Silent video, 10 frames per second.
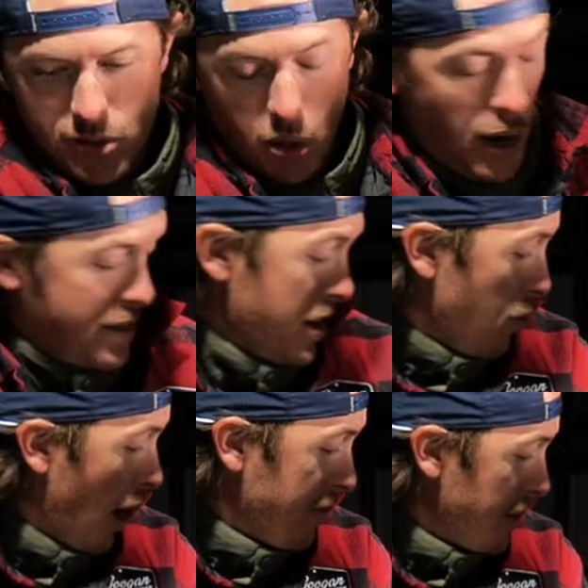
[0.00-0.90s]
So I think
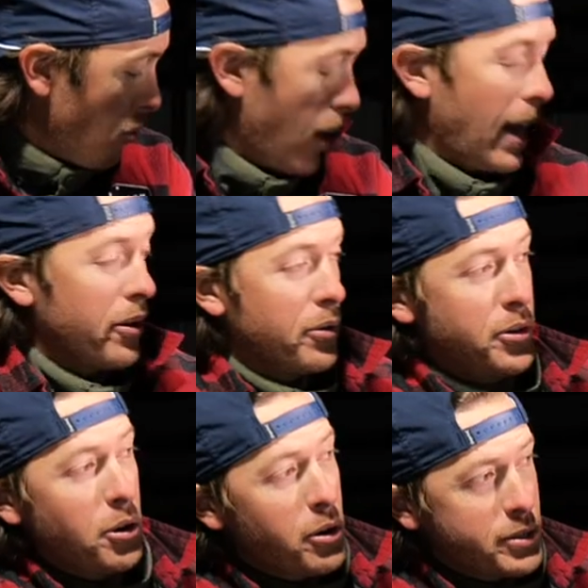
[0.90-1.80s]
we're I think we're out on
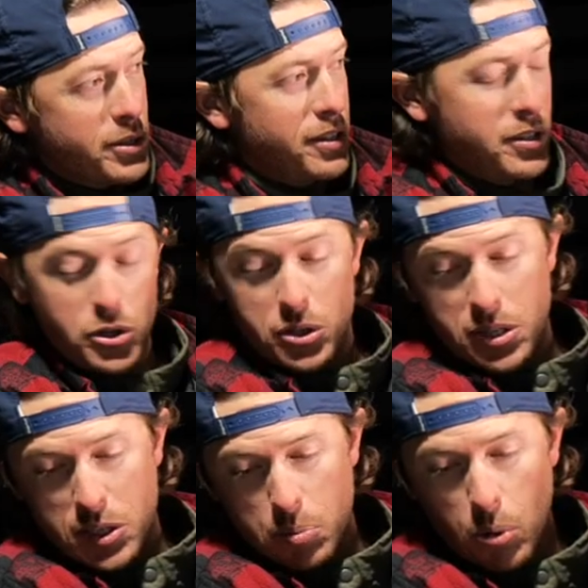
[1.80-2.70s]
yours. Let's yeah. just
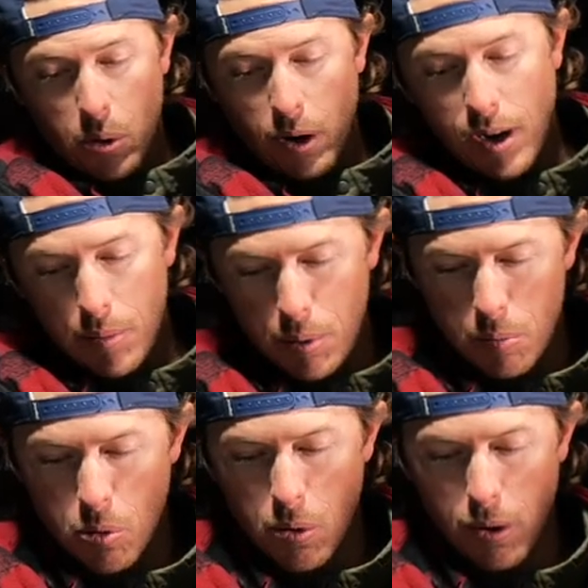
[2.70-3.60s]
explore a couple
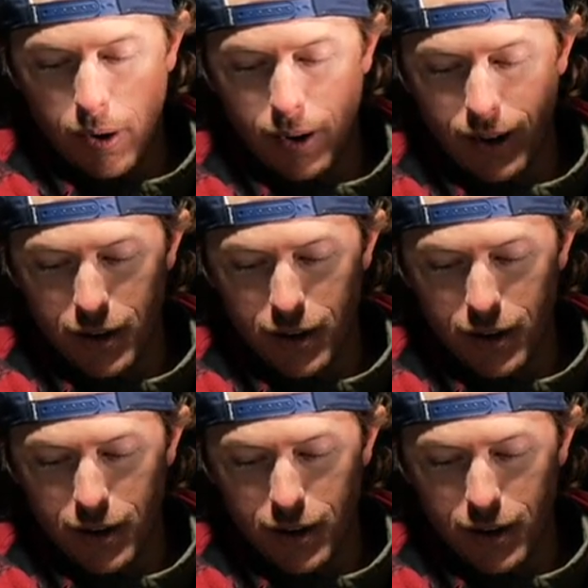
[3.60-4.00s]
more yeah.